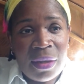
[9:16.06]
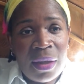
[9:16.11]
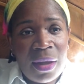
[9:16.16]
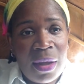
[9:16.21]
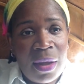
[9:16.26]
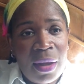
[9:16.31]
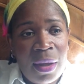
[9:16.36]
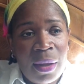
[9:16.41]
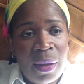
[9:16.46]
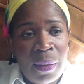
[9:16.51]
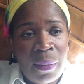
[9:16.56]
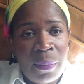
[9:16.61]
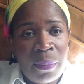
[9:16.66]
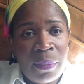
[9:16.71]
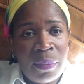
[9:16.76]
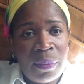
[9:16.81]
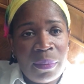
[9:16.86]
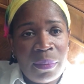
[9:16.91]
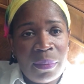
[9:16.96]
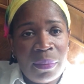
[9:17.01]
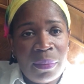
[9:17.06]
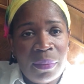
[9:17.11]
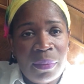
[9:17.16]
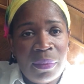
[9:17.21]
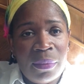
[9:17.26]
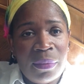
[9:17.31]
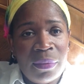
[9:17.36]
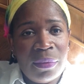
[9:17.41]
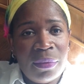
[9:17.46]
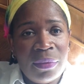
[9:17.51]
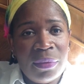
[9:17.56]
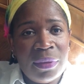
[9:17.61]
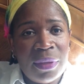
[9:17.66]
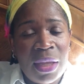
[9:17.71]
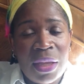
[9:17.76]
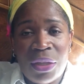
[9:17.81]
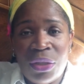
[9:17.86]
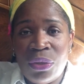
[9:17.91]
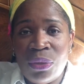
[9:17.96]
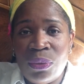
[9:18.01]

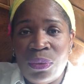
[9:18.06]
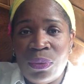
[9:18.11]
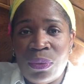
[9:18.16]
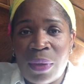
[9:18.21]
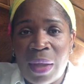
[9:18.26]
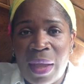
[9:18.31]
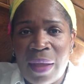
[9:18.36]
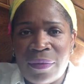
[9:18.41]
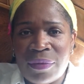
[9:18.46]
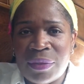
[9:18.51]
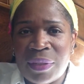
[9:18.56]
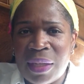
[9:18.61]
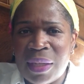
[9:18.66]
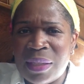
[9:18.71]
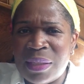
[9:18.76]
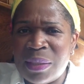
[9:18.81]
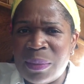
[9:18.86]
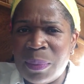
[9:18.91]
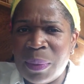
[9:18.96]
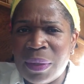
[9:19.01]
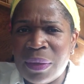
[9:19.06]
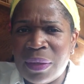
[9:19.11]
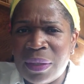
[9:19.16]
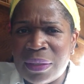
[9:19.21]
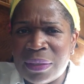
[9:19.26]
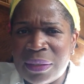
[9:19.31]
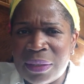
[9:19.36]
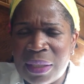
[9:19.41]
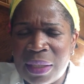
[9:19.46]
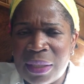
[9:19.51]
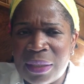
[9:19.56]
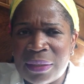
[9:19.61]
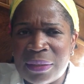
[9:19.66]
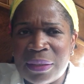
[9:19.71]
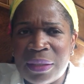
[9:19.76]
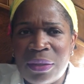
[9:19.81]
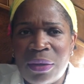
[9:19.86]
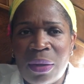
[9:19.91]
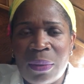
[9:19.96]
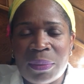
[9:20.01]
that you have to experience this.
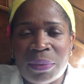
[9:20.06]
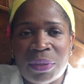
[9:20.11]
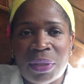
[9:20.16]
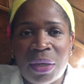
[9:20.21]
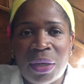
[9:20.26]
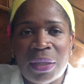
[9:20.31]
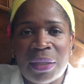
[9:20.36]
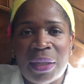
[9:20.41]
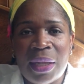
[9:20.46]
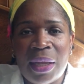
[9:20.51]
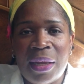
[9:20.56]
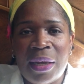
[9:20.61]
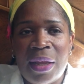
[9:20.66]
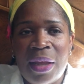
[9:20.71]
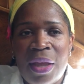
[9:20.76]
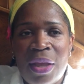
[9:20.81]
I'm sorry that